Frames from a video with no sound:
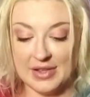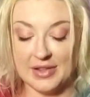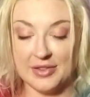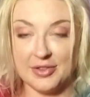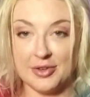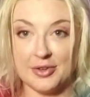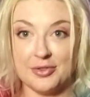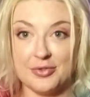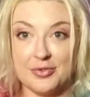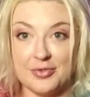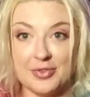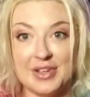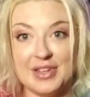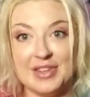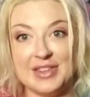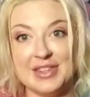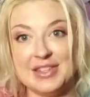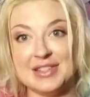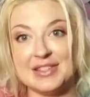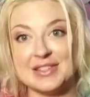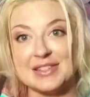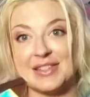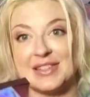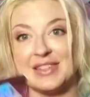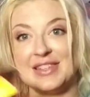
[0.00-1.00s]
other
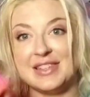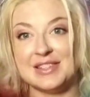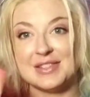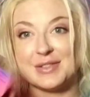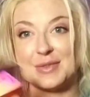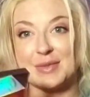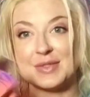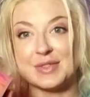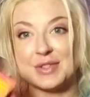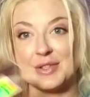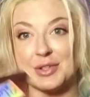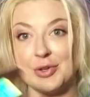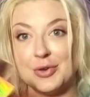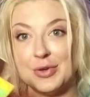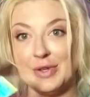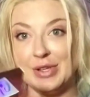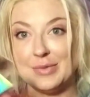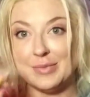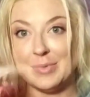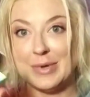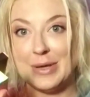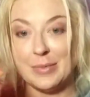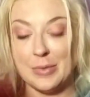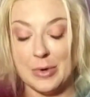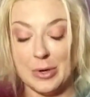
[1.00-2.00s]
3, these ones are going to
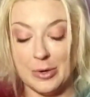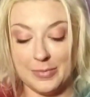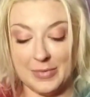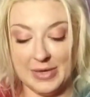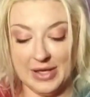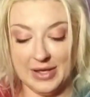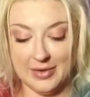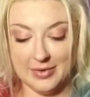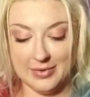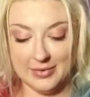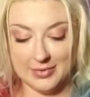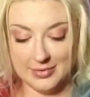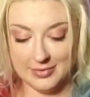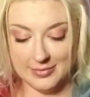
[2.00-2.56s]
my mommy.